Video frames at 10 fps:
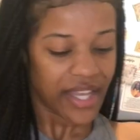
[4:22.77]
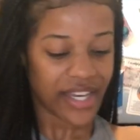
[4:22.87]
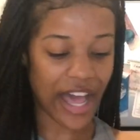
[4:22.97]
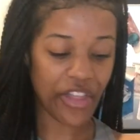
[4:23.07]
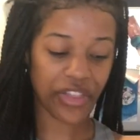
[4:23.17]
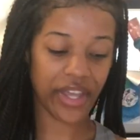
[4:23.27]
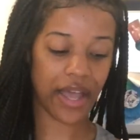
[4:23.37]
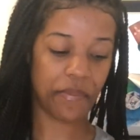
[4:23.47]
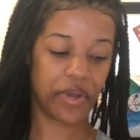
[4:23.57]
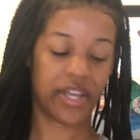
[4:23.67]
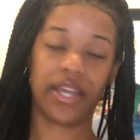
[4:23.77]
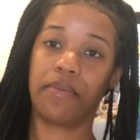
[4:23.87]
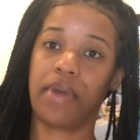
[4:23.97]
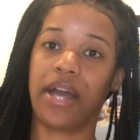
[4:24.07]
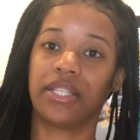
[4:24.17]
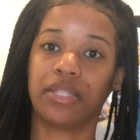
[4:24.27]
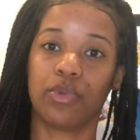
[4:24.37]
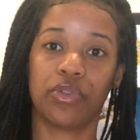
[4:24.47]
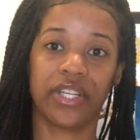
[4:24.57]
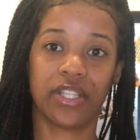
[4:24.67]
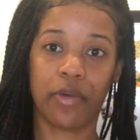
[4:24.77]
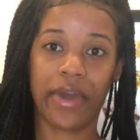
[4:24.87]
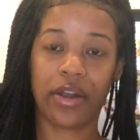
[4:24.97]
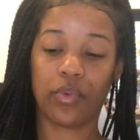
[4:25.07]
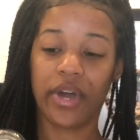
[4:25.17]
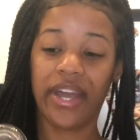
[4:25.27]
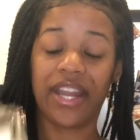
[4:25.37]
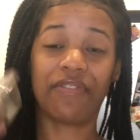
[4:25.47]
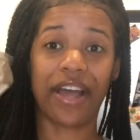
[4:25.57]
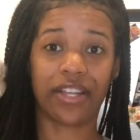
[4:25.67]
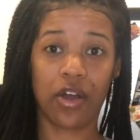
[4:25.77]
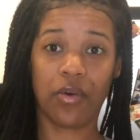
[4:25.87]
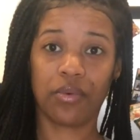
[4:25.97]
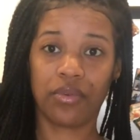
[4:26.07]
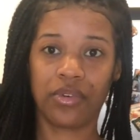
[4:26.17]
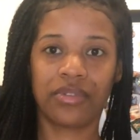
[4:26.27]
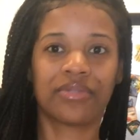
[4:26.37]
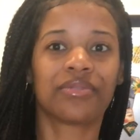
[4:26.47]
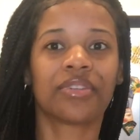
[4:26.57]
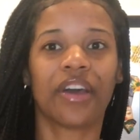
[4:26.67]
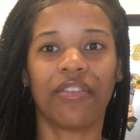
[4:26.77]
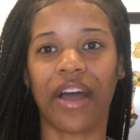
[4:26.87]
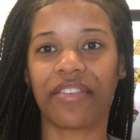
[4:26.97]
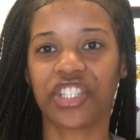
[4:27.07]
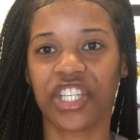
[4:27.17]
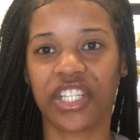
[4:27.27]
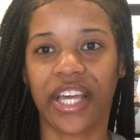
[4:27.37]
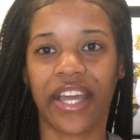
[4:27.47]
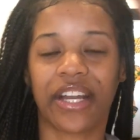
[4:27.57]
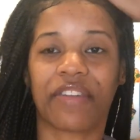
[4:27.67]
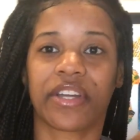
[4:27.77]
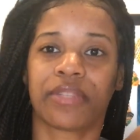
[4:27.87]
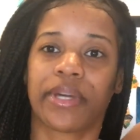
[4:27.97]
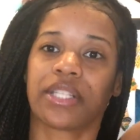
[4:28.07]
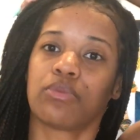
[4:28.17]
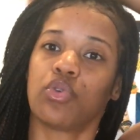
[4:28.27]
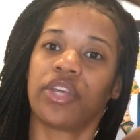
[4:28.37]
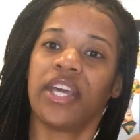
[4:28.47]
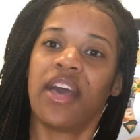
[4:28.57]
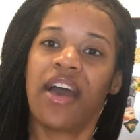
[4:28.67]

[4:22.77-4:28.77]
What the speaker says: Another thing I put in my smoothies no matter what, and if I have a cheat day and I forget to make a smoothie,